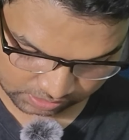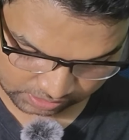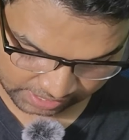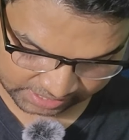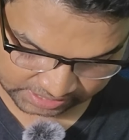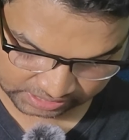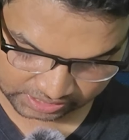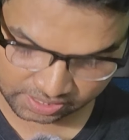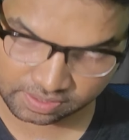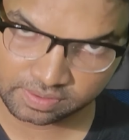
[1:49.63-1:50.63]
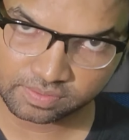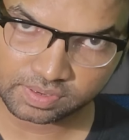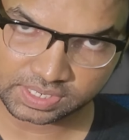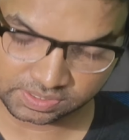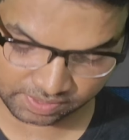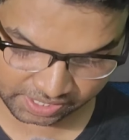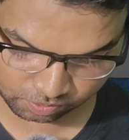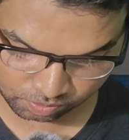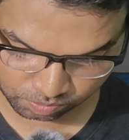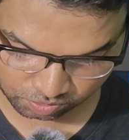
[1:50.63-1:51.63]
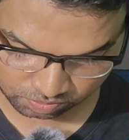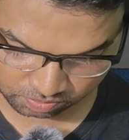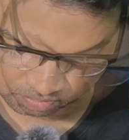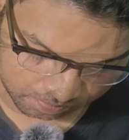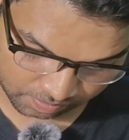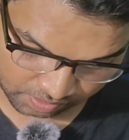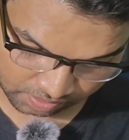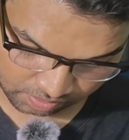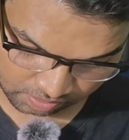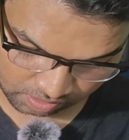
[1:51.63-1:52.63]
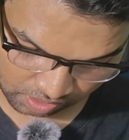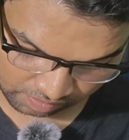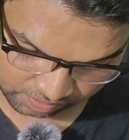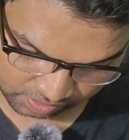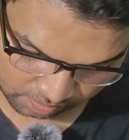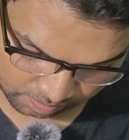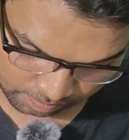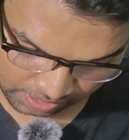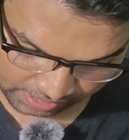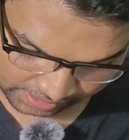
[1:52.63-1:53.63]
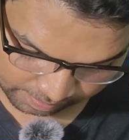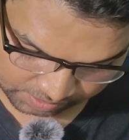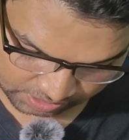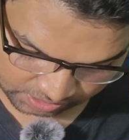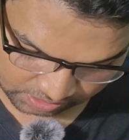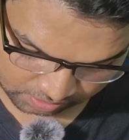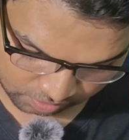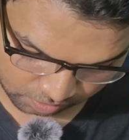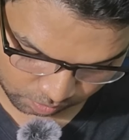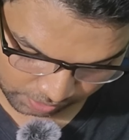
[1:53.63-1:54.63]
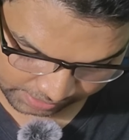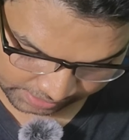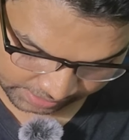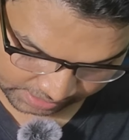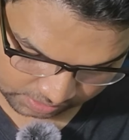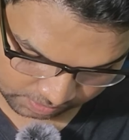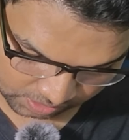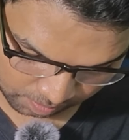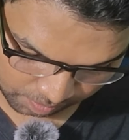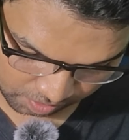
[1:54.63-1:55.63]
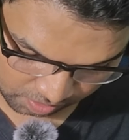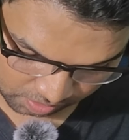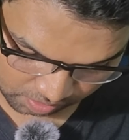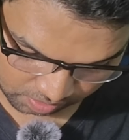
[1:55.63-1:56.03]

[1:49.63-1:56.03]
knight c3. It is very good move. After black capture it, white retakes with the pawn.